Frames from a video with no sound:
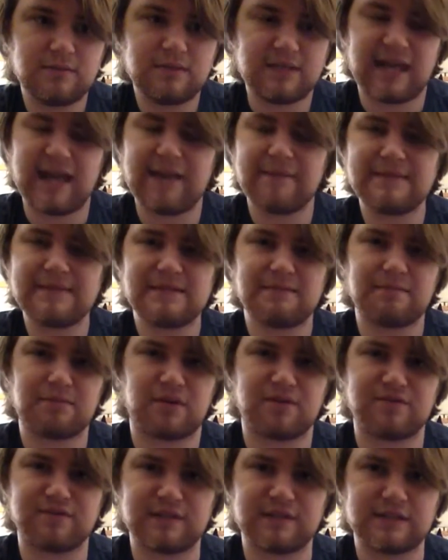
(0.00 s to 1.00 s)
game isn't
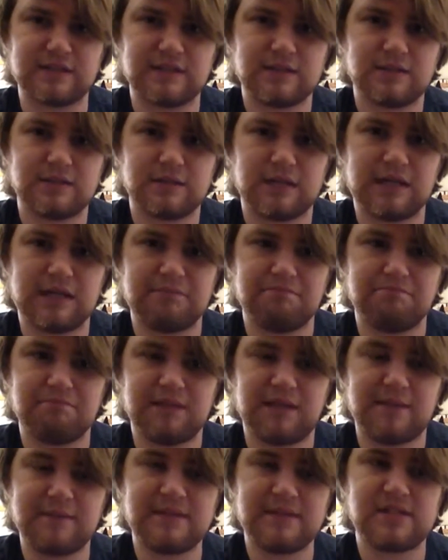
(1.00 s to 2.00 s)
perfect, but
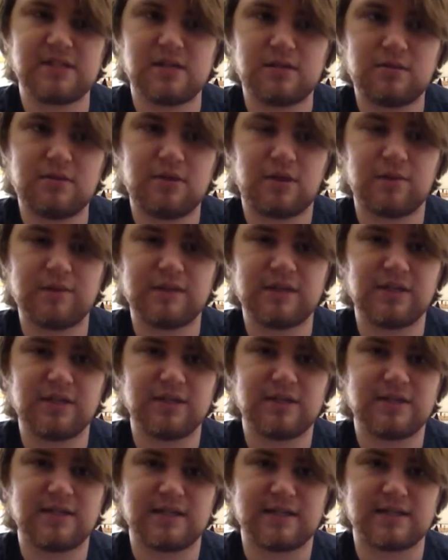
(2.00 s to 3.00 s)
let me start with the
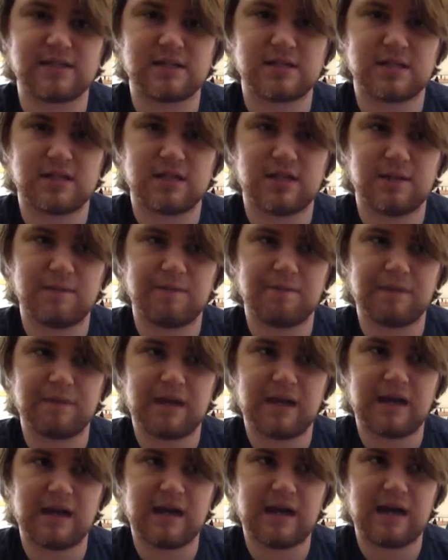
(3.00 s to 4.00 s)
good things. I
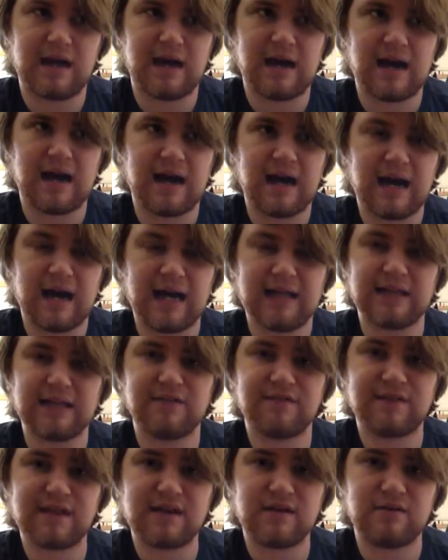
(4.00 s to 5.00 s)

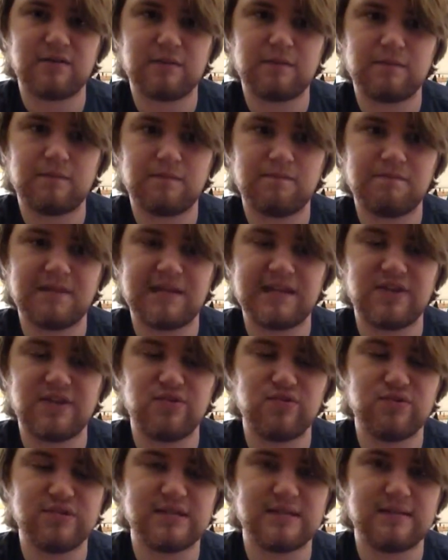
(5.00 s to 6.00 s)
love how they
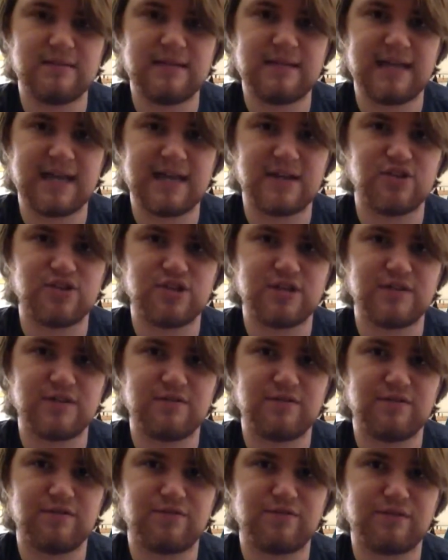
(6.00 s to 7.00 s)
use the
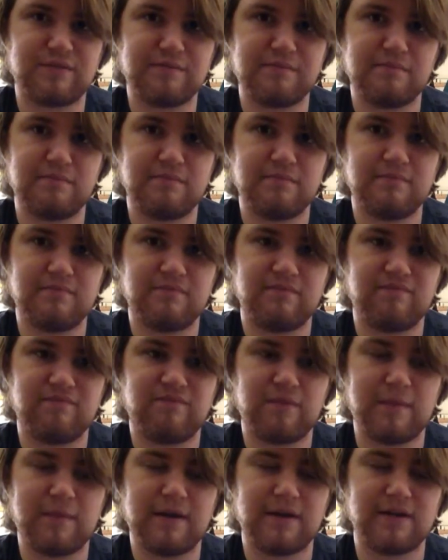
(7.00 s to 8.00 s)
engine from
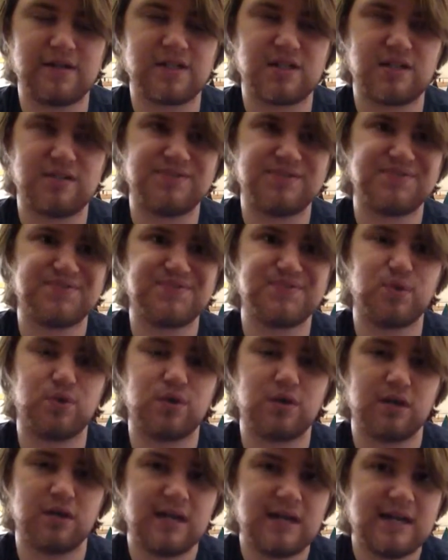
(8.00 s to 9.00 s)
Metal Gear Solid
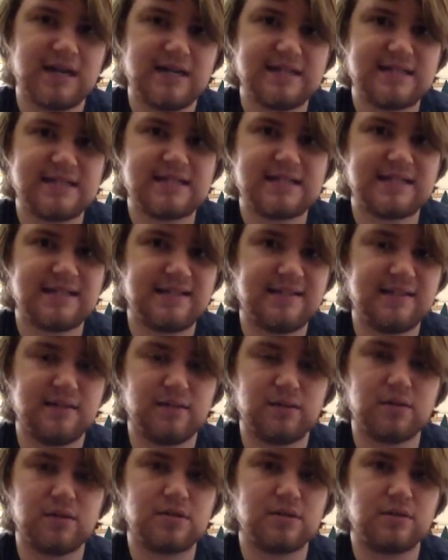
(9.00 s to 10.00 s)
4. It
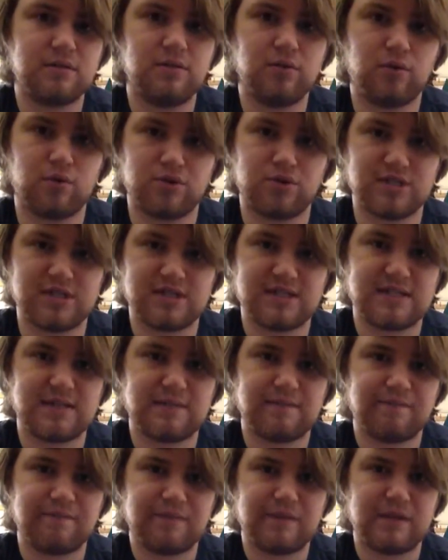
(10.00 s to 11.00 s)
still looks
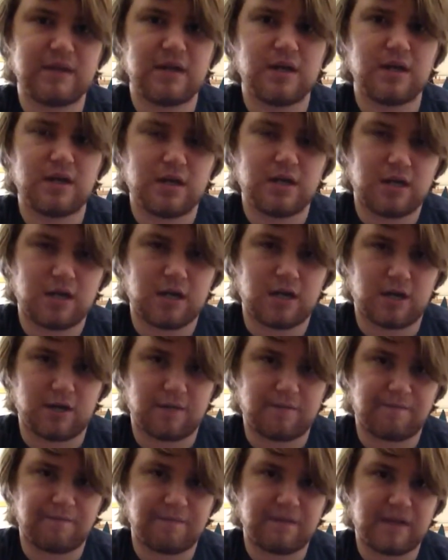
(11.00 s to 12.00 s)
gorgeous.
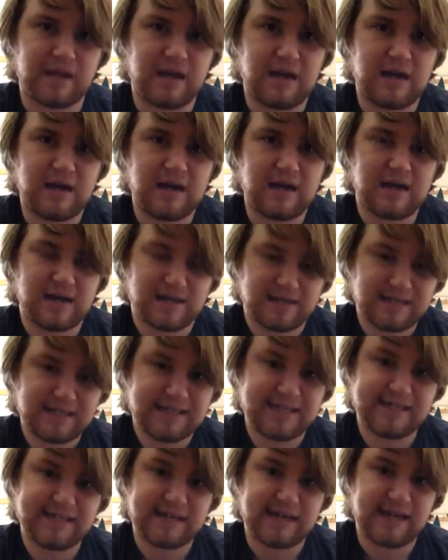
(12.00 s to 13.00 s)

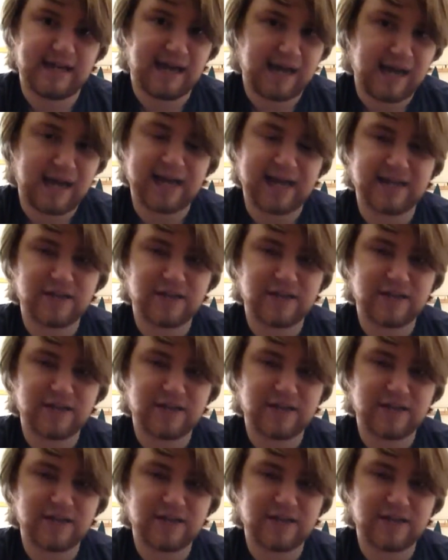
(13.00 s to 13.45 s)
I